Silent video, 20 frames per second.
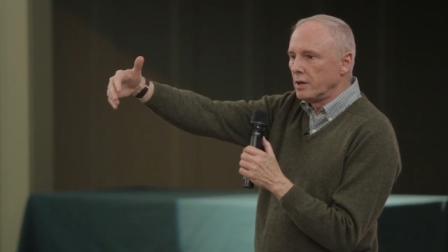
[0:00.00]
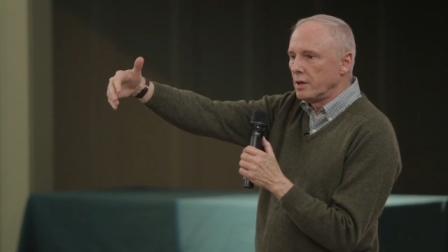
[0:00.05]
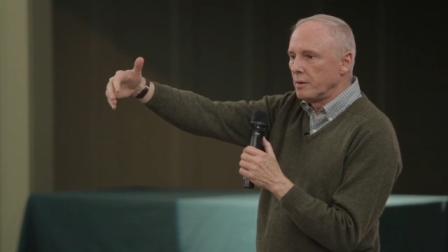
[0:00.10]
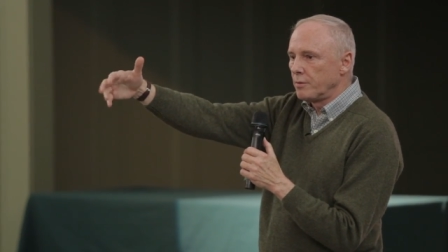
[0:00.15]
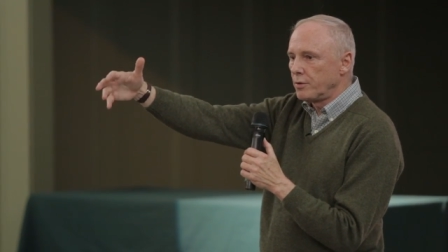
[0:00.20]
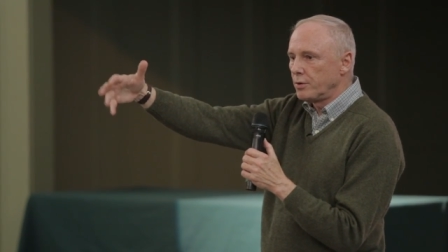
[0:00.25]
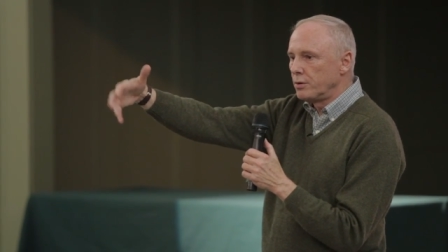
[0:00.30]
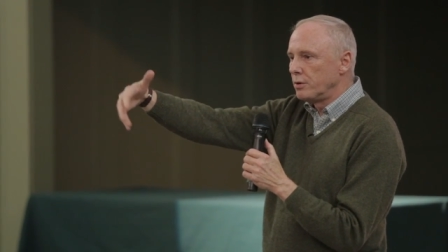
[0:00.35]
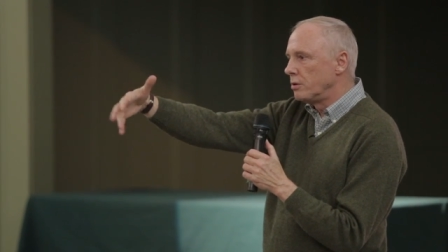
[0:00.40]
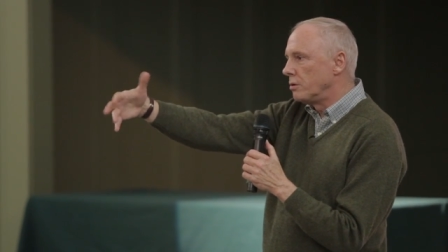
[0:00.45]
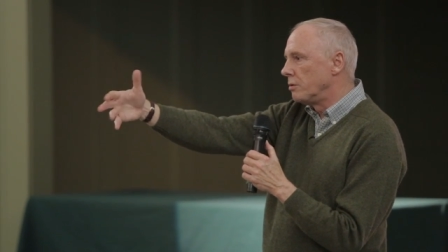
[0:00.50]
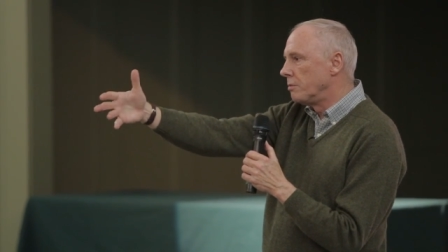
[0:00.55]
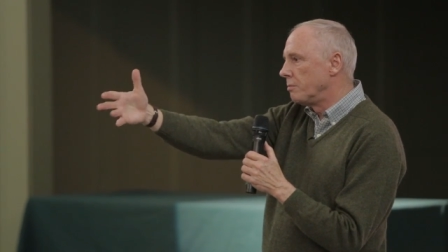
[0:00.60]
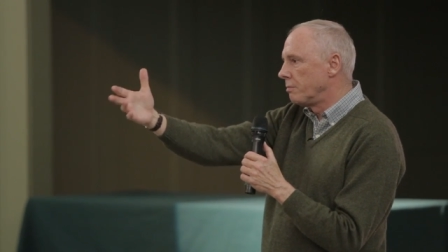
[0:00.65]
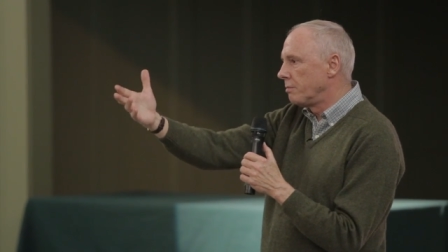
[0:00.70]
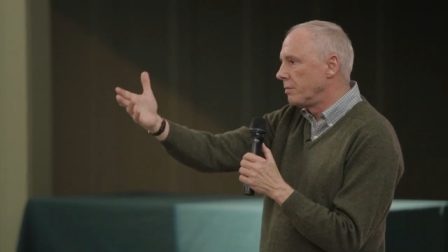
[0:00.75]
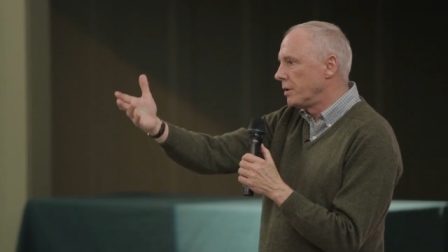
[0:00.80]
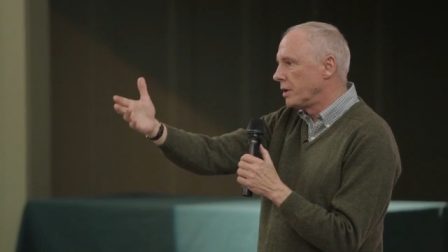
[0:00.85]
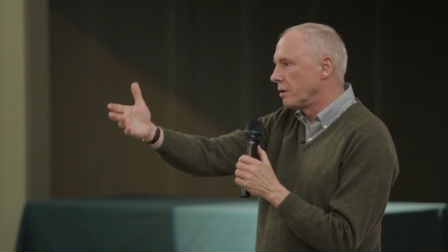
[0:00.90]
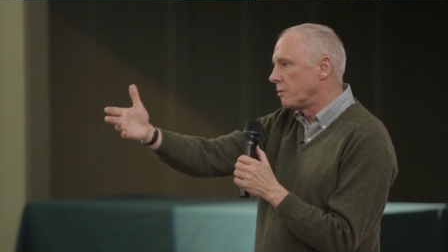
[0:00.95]
um, through
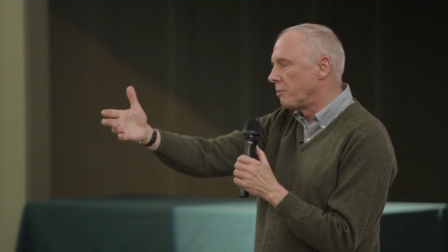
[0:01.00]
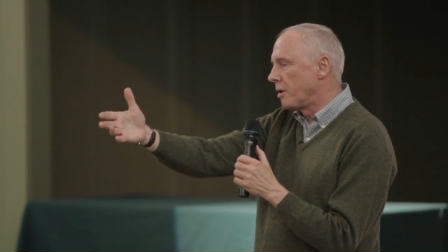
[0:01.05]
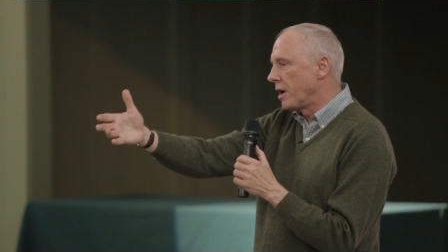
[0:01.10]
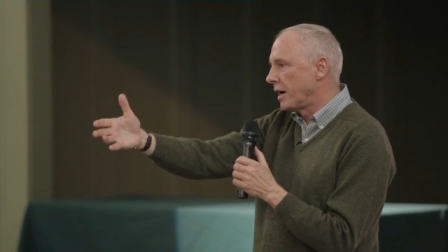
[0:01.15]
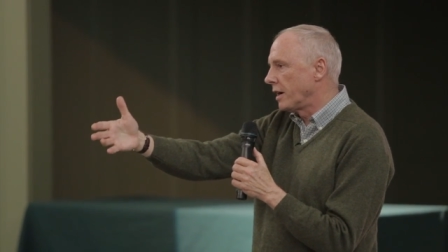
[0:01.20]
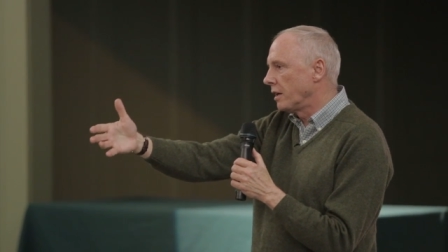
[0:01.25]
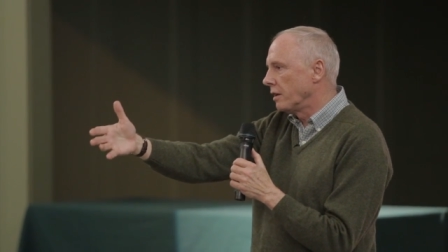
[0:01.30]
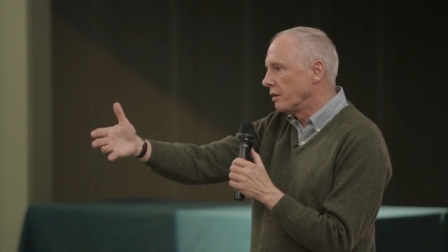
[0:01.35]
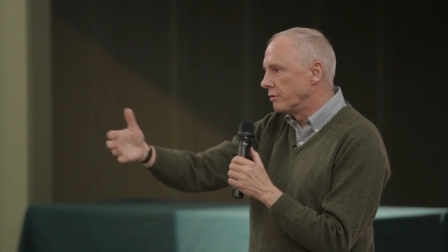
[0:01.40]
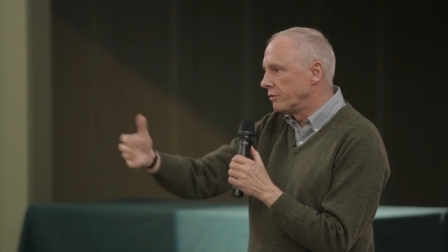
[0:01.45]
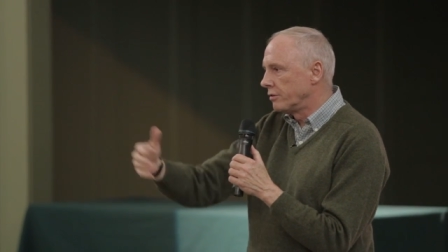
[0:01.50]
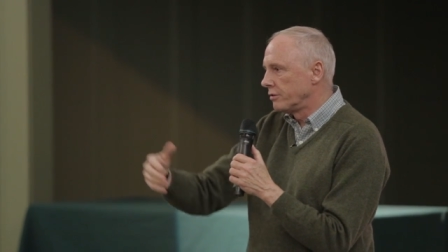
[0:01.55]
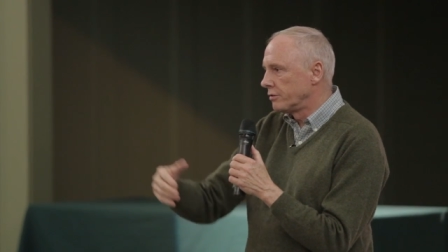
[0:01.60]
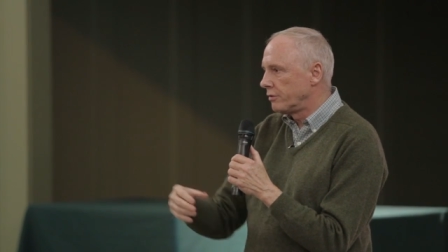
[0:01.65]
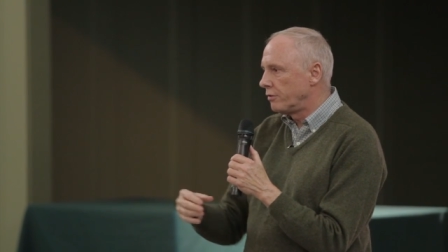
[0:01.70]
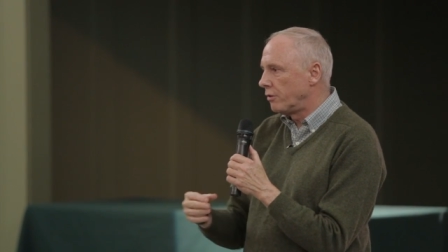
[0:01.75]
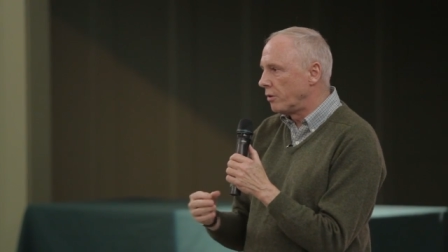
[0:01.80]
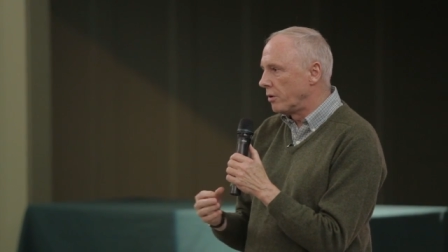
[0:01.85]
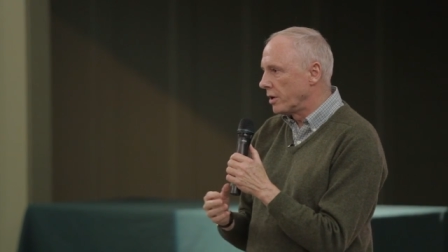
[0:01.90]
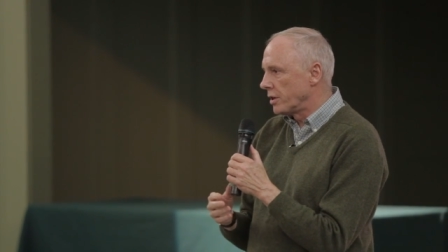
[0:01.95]
you know a mile of
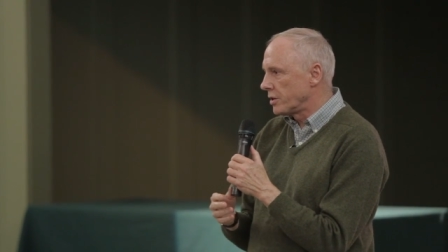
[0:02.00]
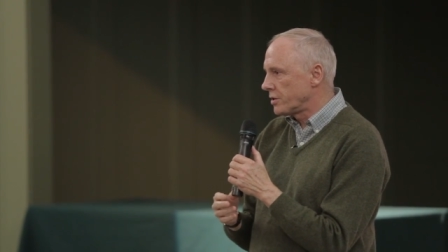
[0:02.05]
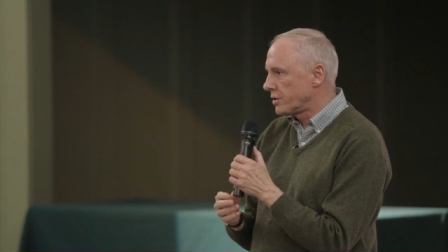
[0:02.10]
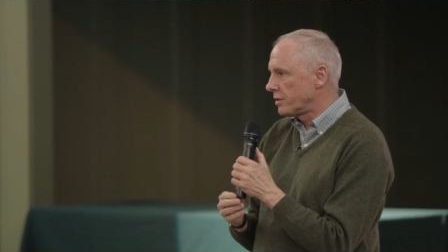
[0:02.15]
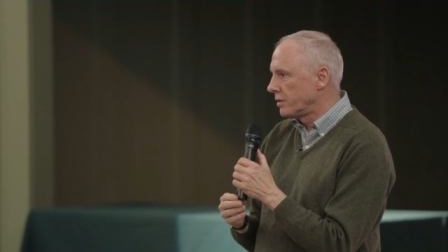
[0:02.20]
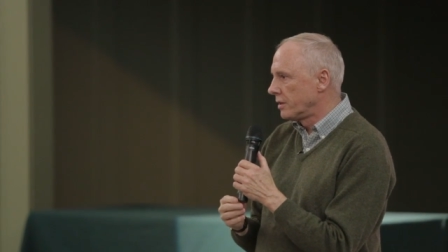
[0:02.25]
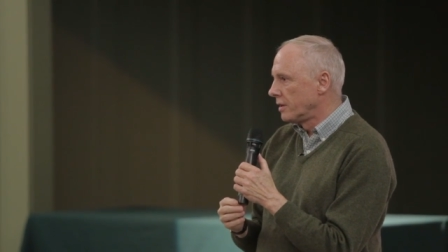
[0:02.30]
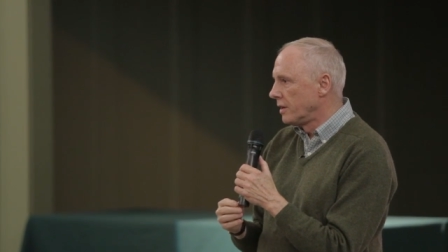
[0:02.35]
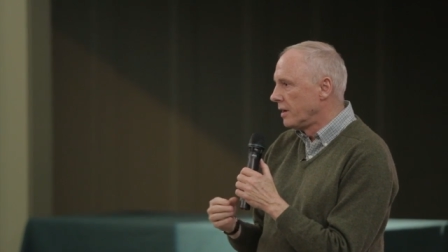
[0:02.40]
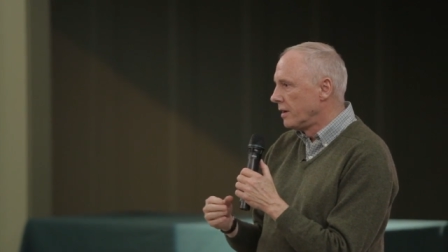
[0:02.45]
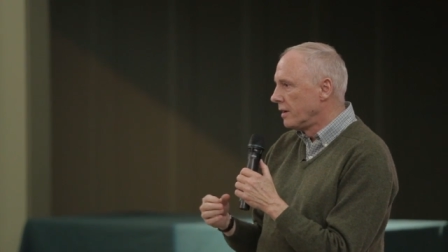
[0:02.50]
forest,